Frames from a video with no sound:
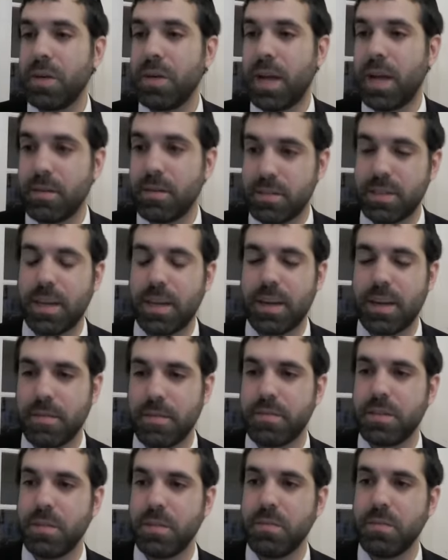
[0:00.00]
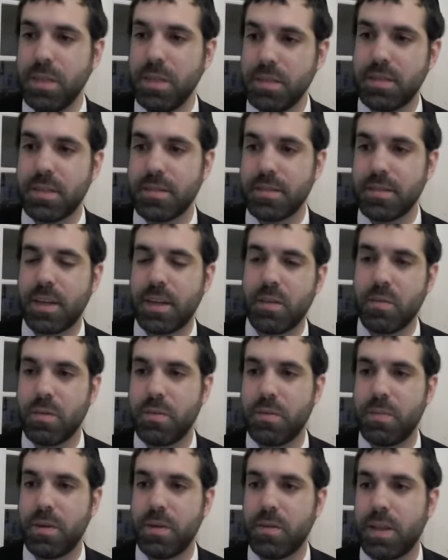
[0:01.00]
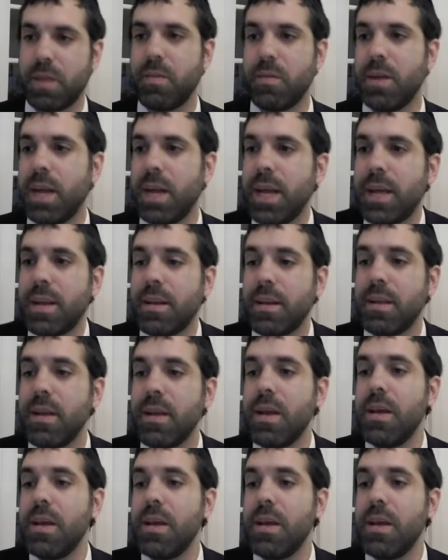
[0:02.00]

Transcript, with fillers: outside of some leases that would that would end.